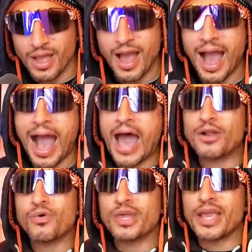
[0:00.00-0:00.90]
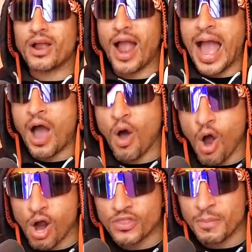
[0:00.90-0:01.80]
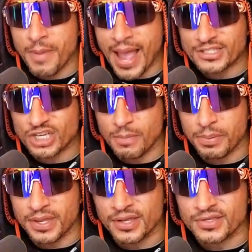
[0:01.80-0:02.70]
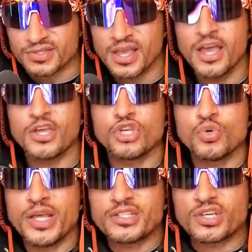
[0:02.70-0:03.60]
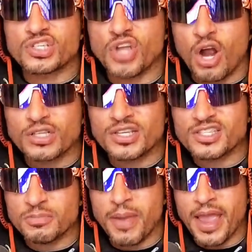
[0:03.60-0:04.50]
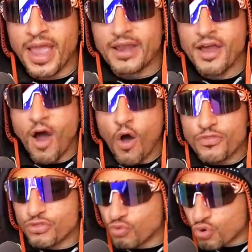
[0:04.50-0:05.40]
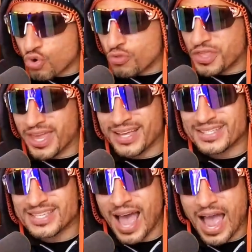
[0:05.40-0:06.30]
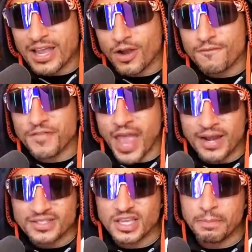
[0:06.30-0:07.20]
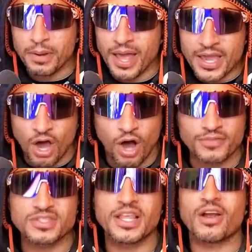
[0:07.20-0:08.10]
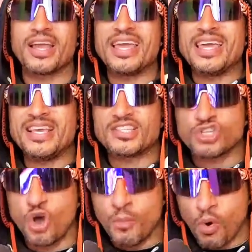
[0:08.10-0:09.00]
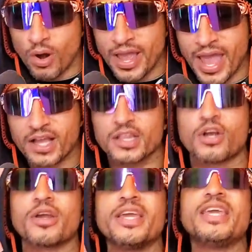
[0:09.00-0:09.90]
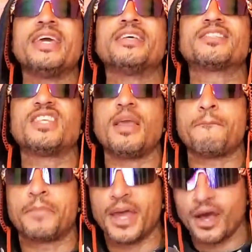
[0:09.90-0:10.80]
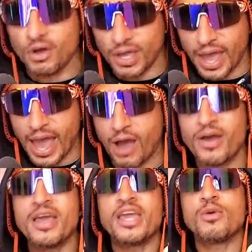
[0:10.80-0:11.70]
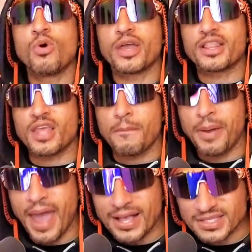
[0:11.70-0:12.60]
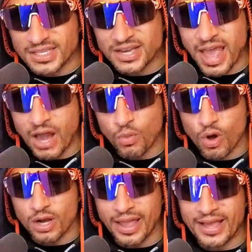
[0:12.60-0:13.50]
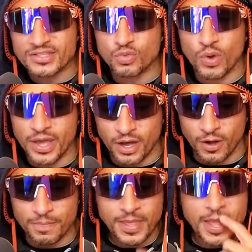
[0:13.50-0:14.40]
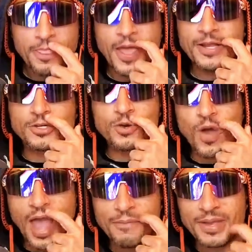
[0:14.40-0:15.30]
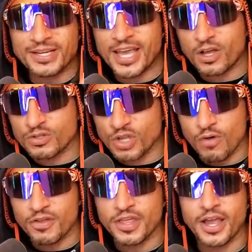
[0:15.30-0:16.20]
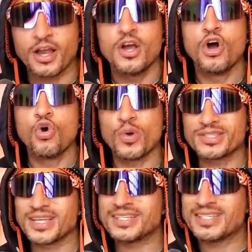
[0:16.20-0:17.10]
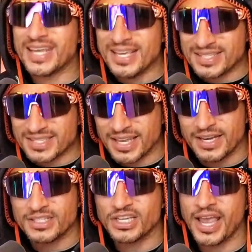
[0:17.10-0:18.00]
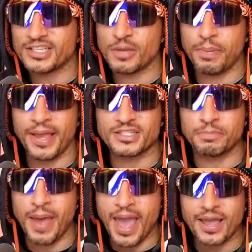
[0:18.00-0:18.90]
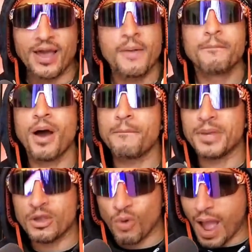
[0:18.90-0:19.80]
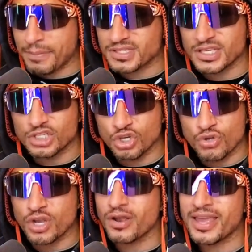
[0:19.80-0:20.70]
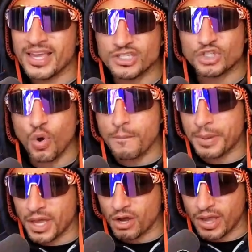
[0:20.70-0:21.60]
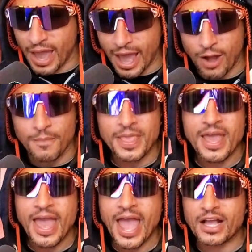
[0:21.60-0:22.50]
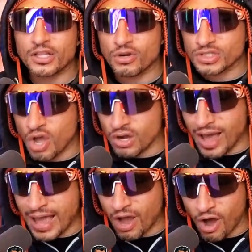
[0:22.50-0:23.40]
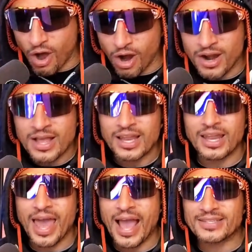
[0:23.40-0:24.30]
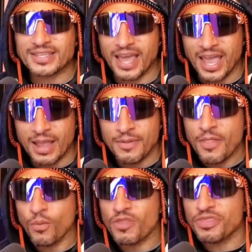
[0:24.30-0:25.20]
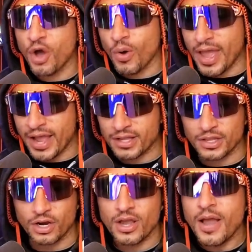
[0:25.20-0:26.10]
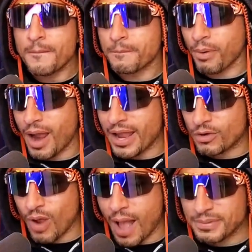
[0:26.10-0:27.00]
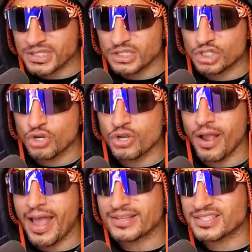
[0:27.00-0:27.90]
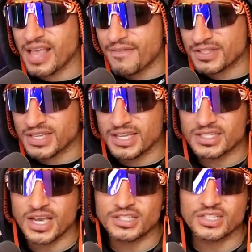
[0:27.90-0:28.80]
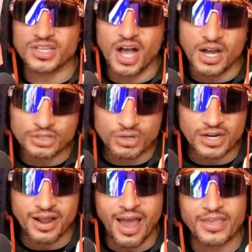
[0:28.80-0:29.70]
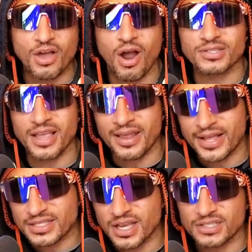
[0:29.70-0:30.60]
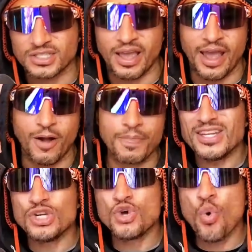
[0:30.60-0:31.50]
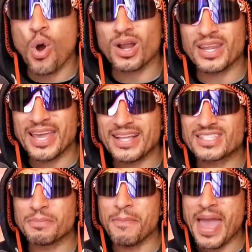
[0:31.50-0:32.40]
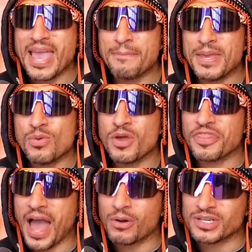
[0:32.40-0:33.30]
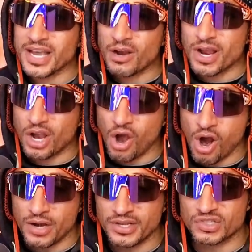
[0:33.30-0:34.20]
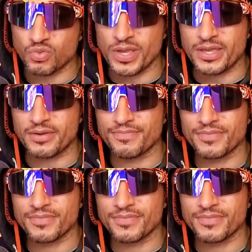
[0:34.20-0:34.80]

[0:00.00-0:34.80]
I don't care how hard the matchup is. You need to start this man through the entire fantasy playoffs. There is no more Eckler. He is the bell cow. He will get the passing down work as well. They do have McNichols over there, who is a decent change of pace back, but B. Robinson Jr. is your bell cow. Eckler is on IR. Last game with no Eckler. Brian Robinson Jr. has 17 touches, 109 yards, and a touchdown. New Orleans may be without Derek Carr this week.